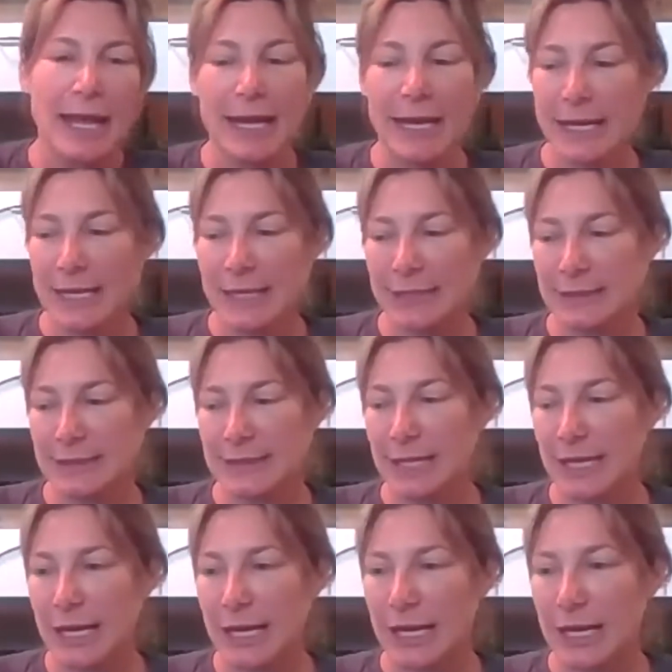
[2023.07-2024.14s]
And
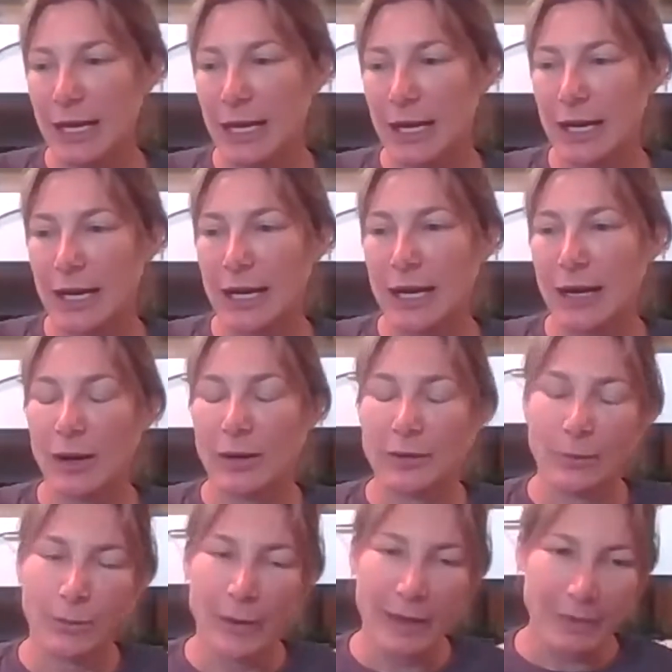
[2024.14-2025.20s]

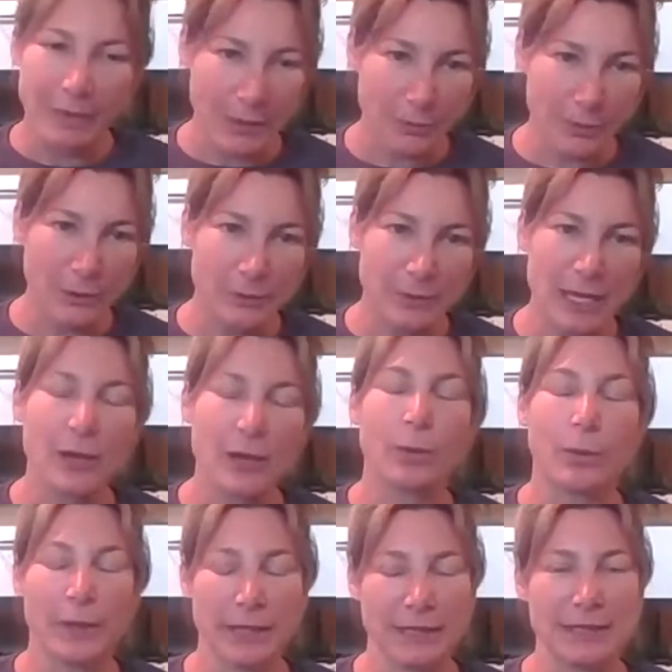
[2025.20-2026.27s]
when they root, it
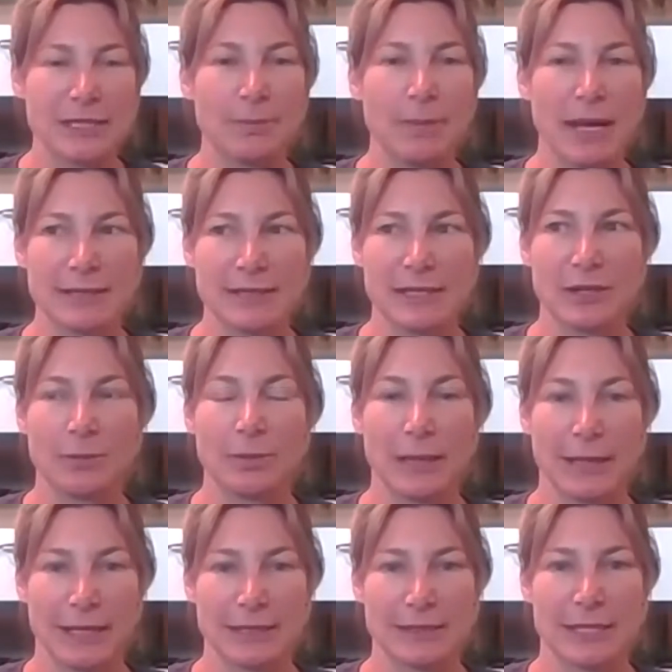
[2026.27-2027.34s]
really depends on the
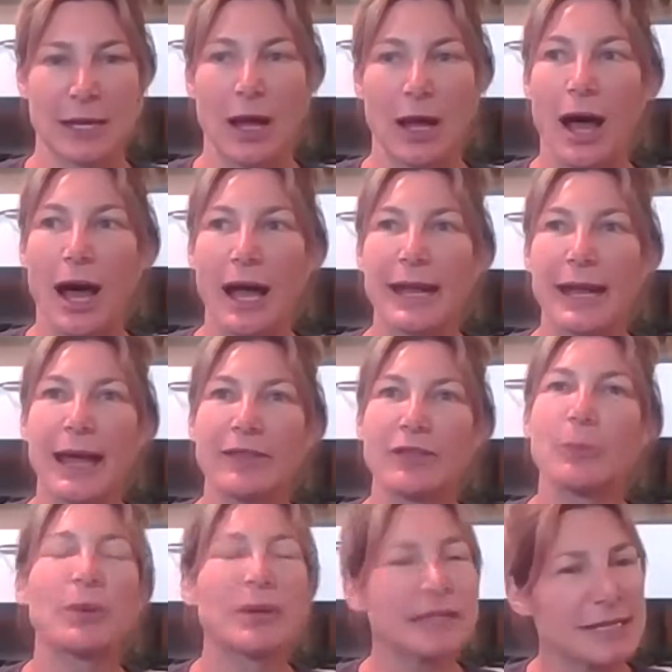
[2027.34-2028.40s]
plant. The
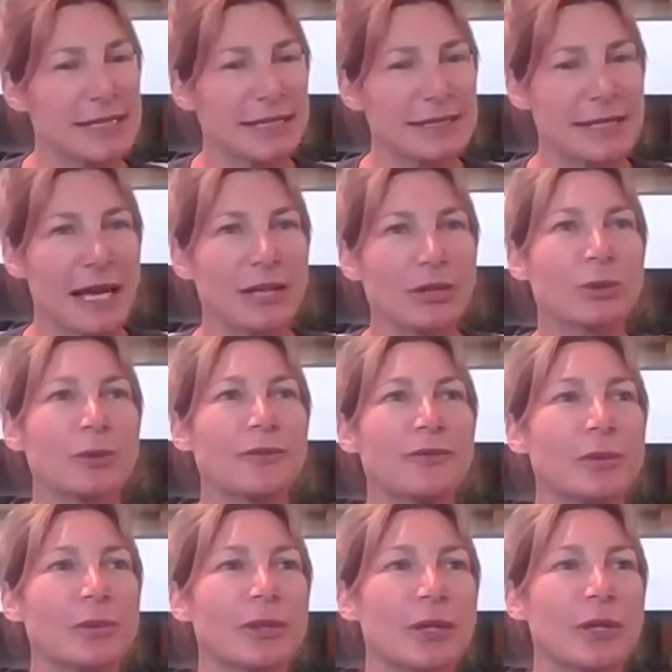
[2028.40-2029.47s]
princess, I don't know if
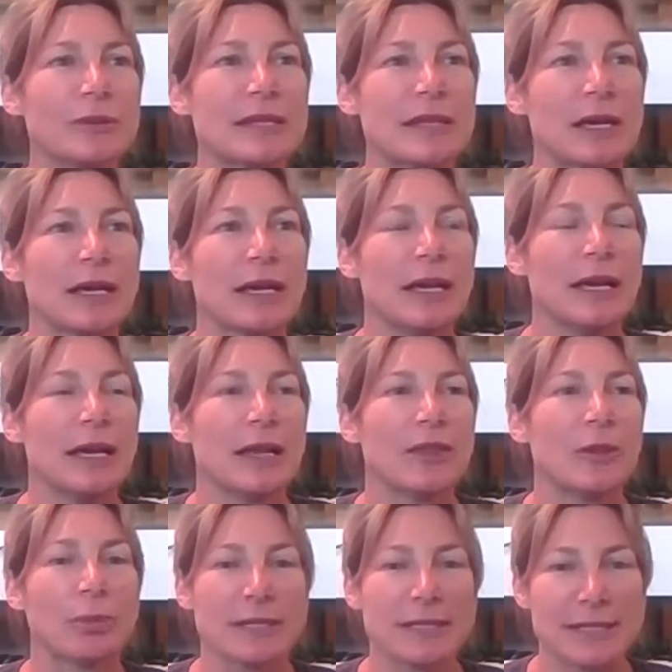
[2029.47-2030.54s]
anyone knows the
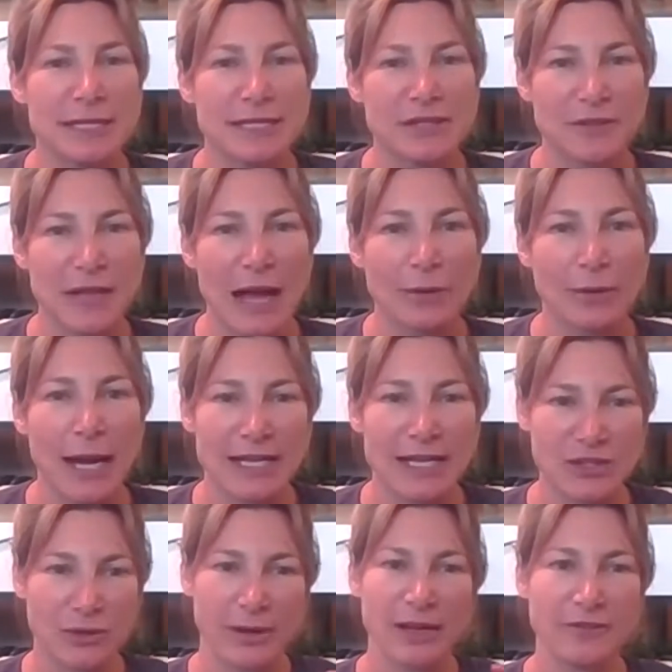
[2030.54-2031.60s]
princess flower has
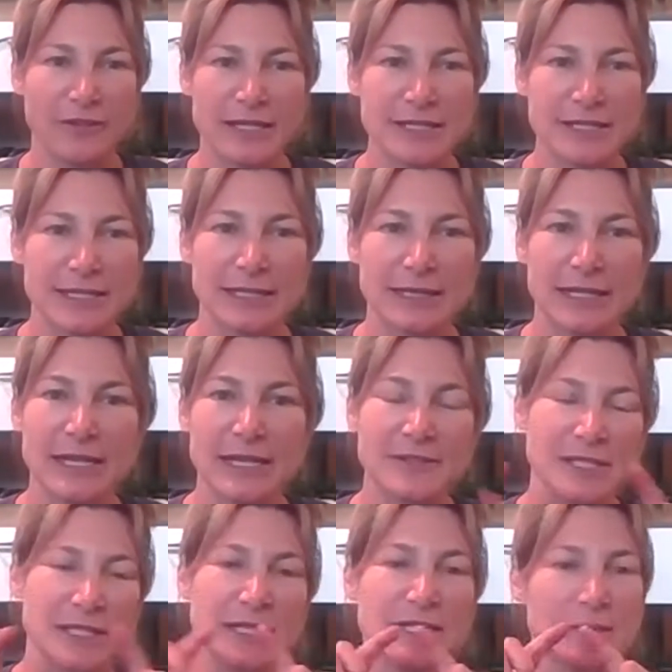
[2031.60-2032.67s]
gray fuzzy
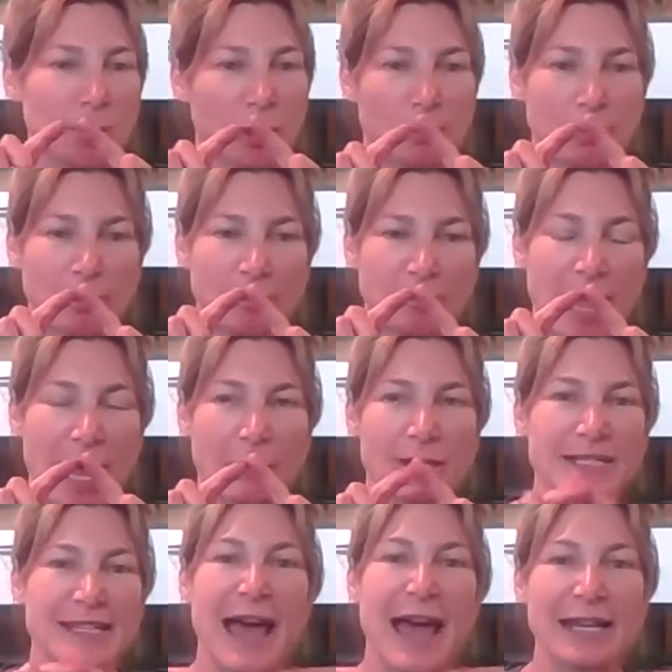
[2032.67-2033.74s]
leaves and these purple
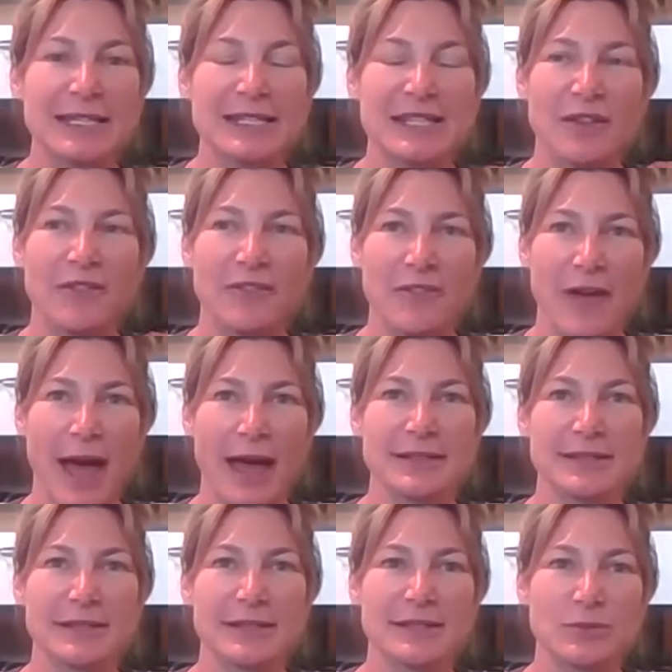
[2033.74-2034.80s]
flowers. That is the
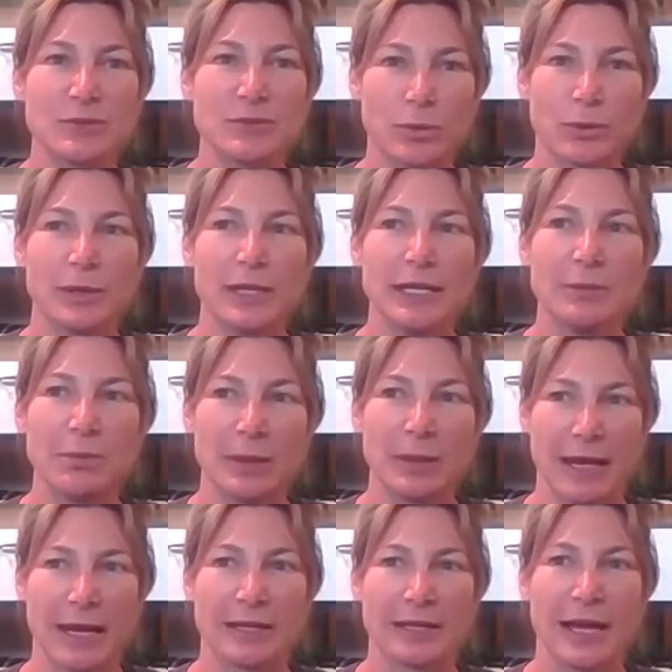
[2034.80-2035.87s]
fastest rooting
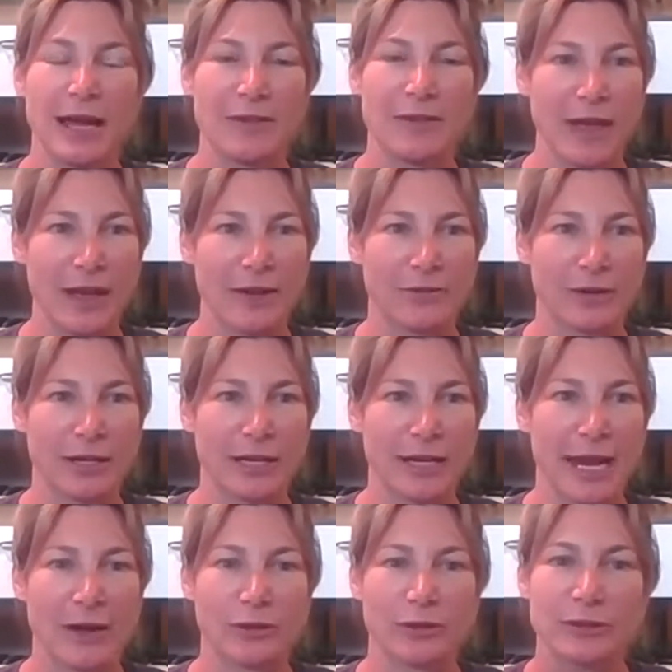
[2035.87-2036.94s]
plant I've ever
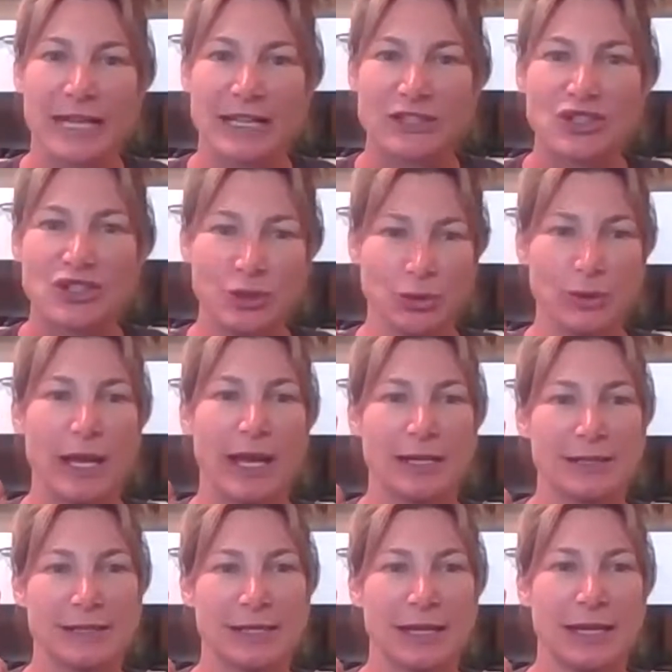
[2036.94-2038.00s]
encountered, like 2
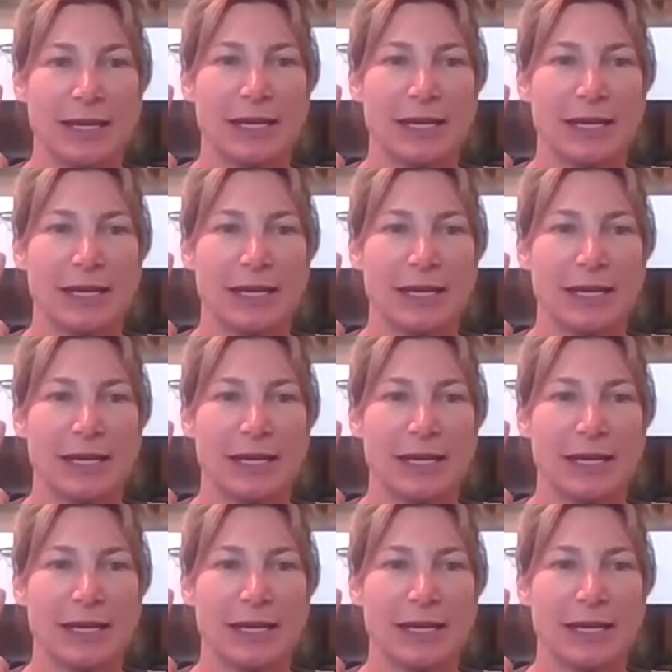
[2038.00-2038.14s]
days.